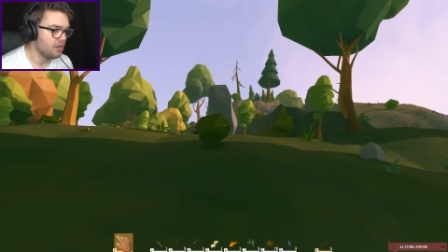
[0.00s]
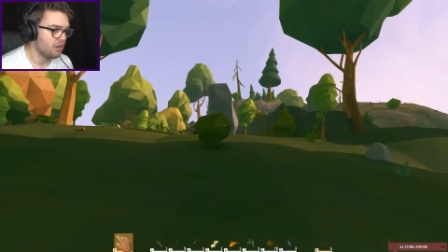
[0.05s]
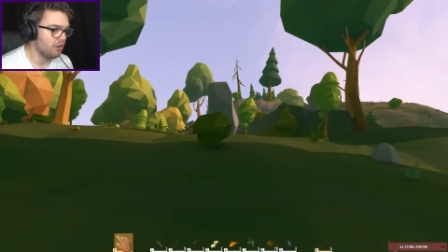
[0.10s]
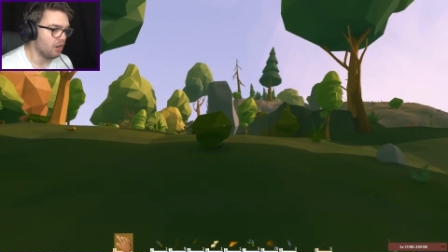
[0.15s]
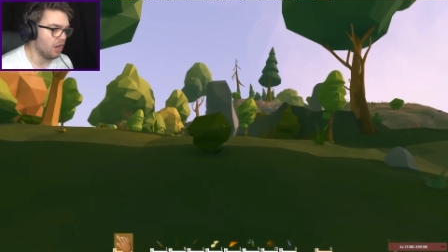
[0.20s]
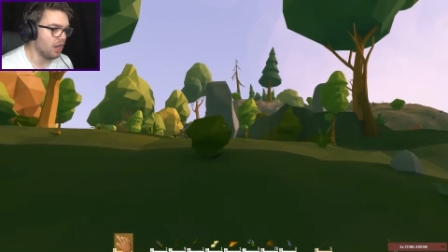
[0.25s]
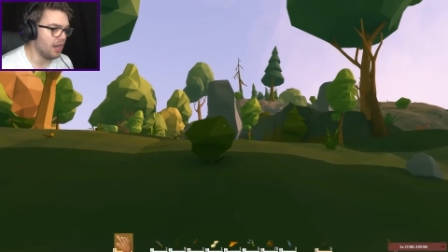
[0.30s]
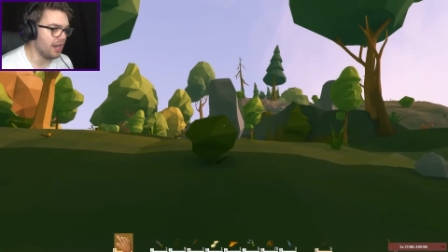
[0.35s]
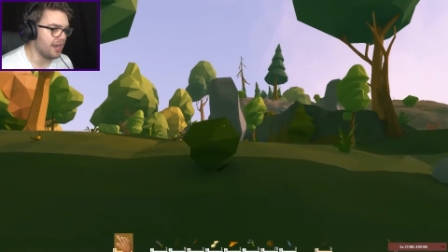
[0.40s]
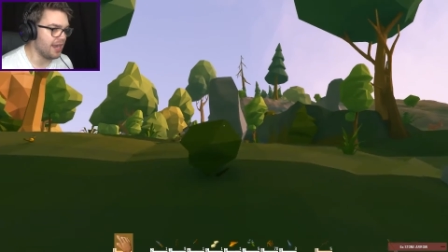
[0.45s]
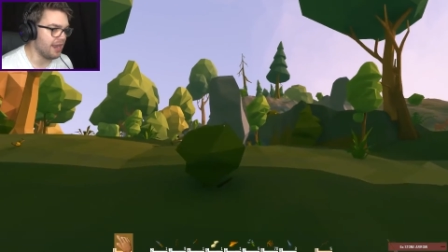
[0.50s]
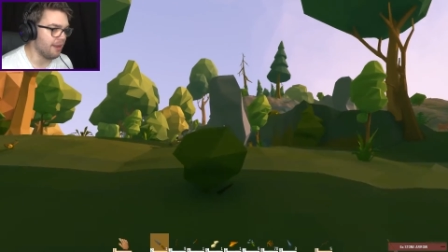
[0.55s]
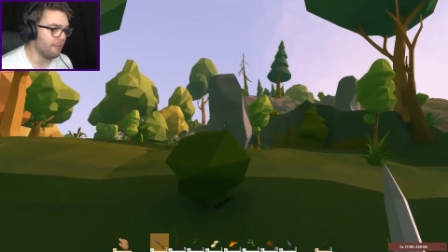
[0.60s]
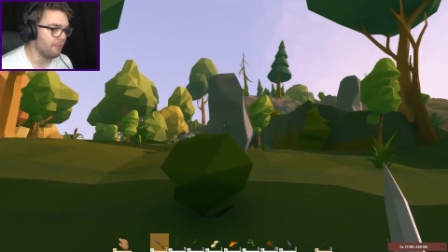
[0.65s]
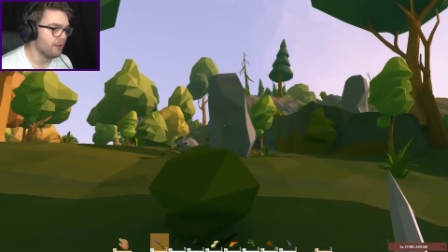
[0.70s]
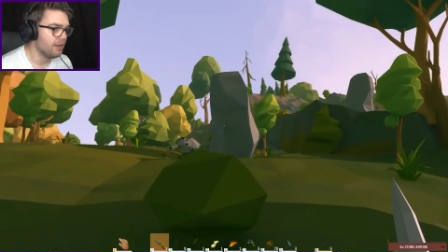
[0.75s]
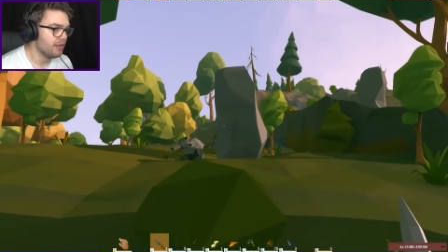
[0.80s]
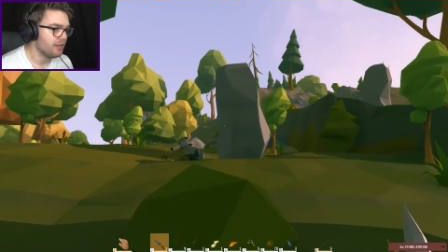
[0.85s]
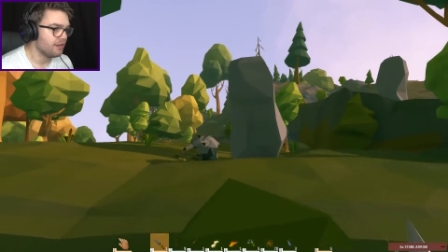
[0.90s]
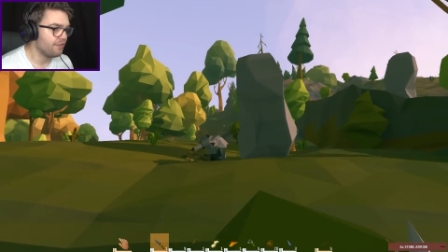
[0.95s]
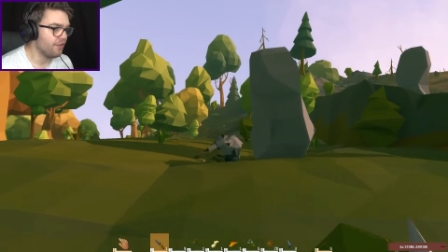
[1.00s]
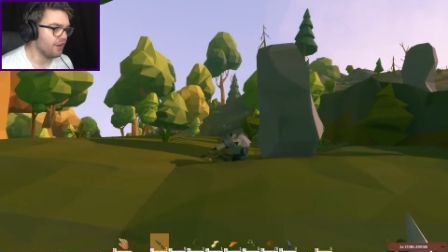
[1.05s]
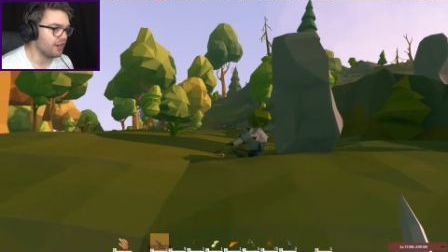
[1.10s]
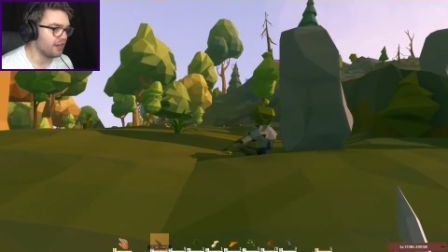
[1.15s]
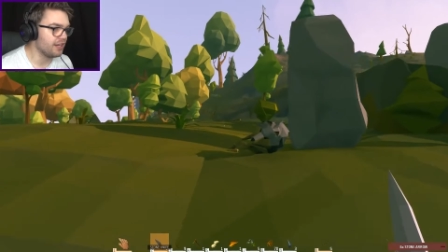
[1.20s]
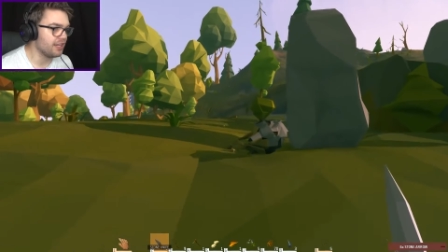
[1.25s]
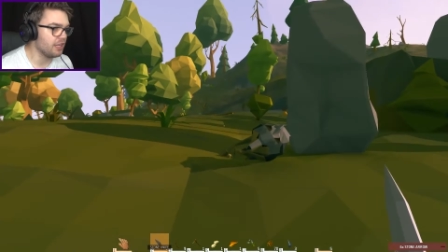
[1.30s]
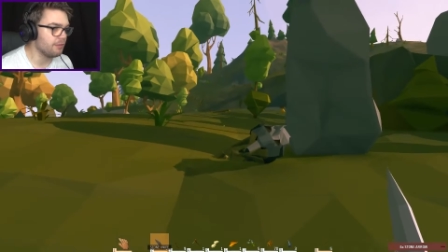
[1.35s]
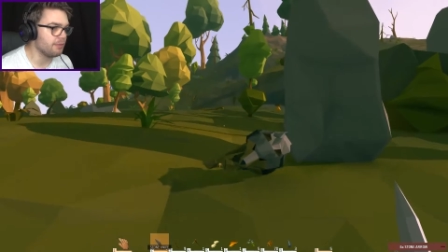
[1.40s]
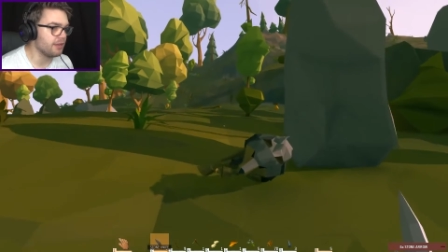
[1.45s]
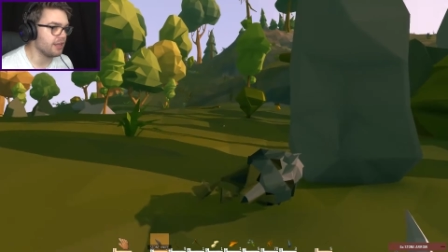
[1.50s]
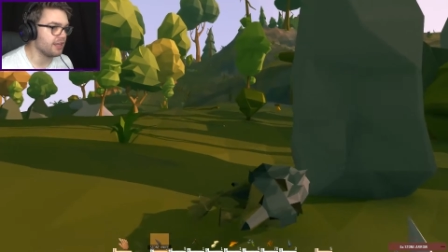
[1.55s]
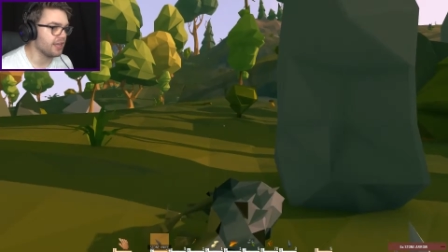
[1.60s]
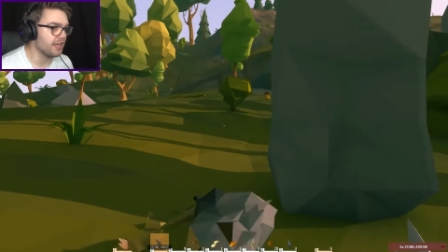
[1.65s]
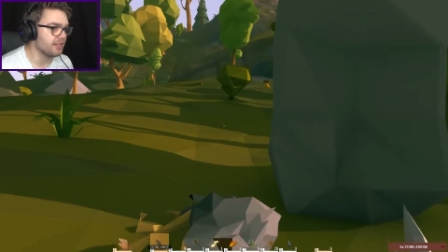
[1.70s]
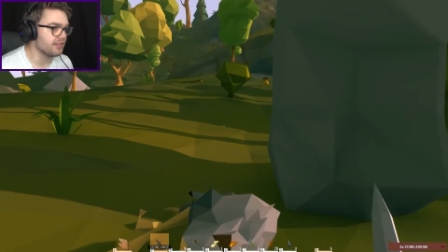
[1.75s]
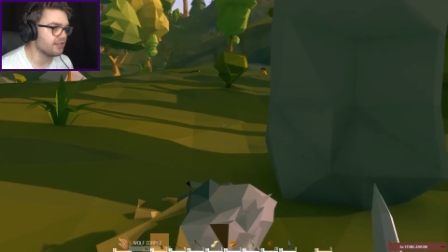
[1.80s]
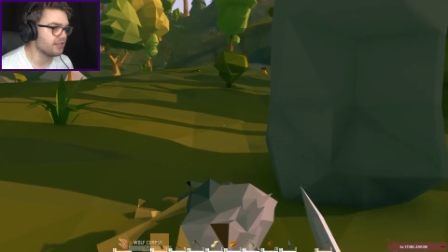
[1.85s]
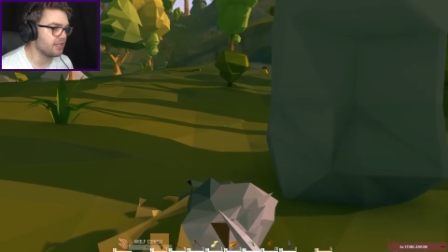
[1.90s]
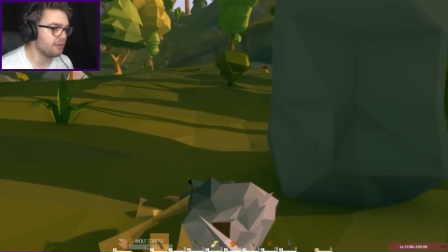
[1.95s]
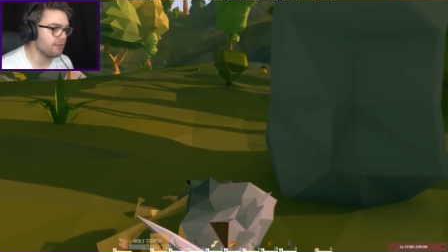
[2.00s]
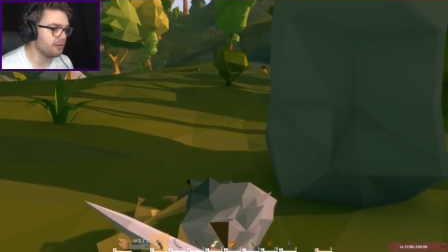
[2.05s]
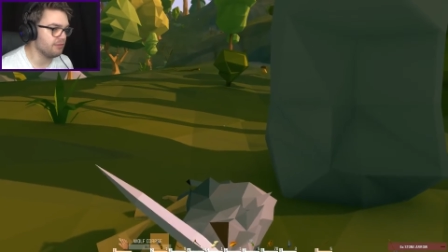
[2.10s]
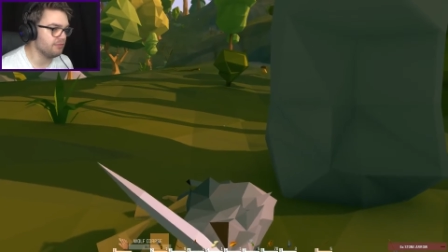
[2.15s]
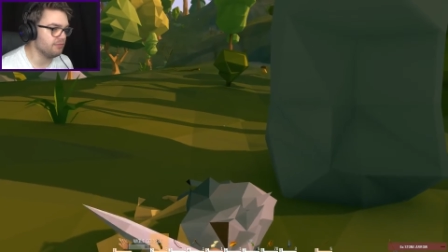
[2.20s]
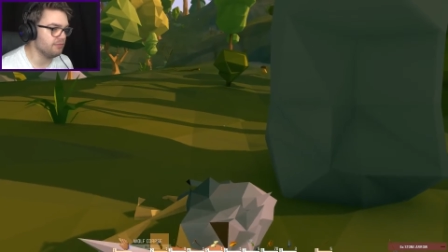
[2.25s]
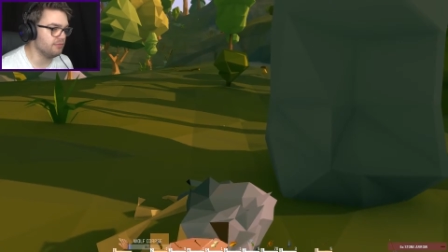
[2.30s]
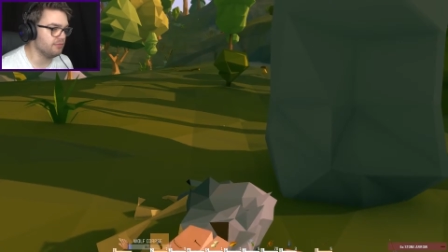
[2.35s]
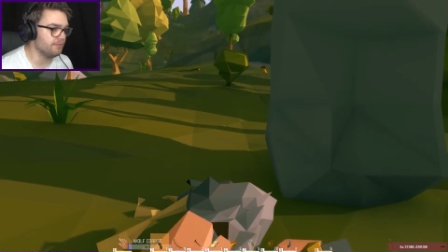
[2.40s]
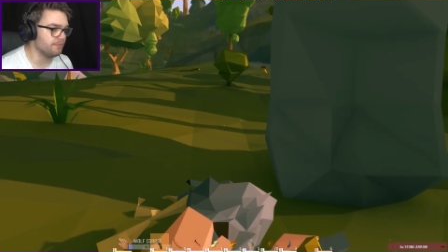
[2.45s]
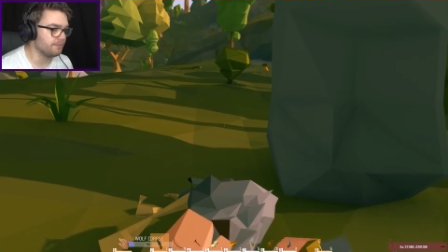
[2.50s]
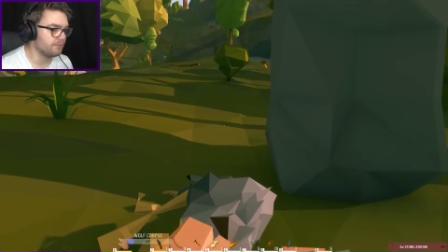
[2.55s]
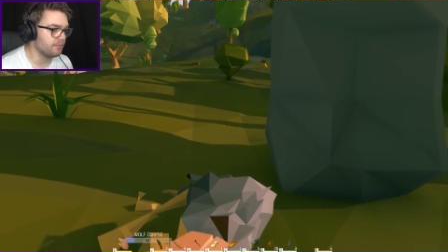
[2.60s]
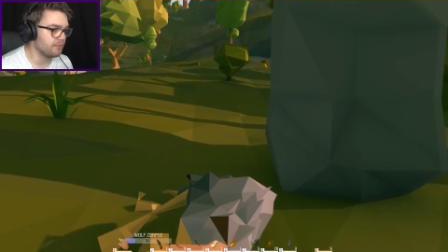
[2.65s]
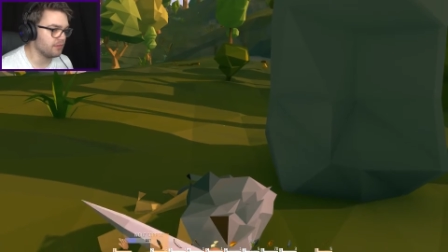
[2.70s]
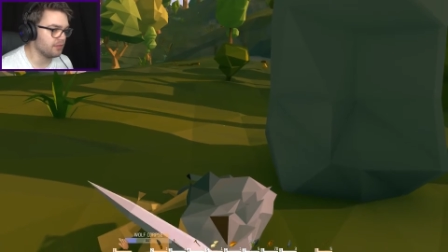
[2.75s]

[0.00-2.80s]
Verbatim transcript: I am. Fucking give me your guts. Give me.